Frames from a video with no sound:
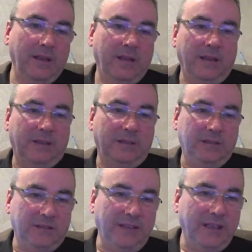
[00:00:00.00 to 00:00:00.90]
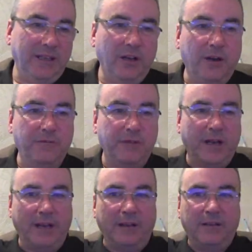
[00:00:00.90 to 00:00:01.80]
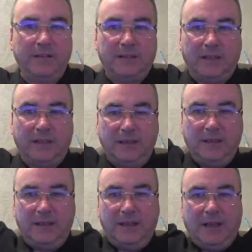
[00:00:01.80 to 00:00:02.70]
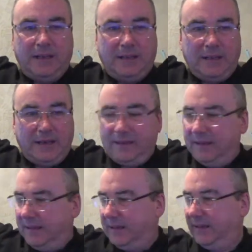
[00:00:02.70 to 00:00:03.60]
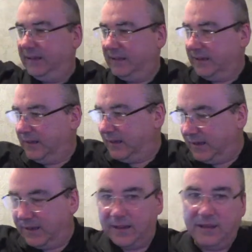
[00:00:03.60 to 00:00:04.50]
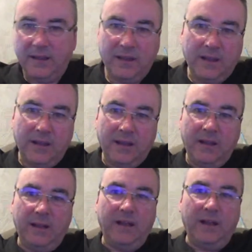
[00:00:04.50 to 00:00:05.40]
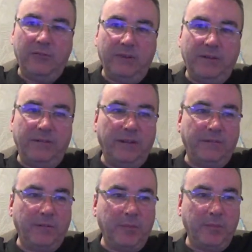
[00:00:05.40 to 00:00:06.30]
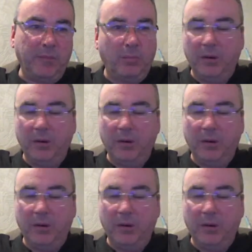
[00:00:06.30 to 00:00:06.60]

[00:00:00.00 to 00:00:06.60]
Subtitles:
It's nearly 9:30, and I think I need a refill for me cup.